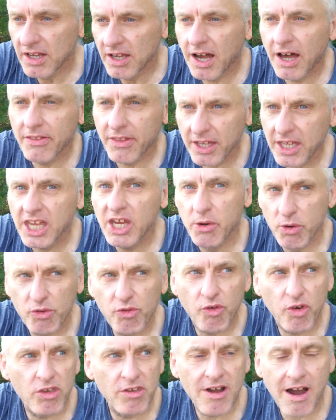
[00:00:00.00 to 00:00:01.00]
I think he was
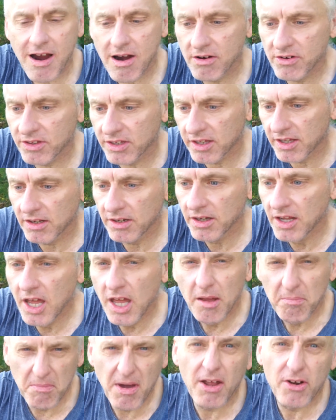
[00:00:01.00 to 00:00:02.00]
retired then,
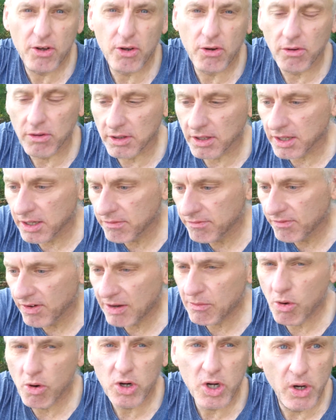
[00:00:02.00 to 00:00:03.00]
medical leave.
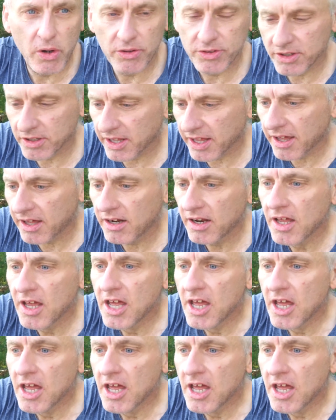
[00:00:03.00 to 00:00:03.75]
I won't go into that.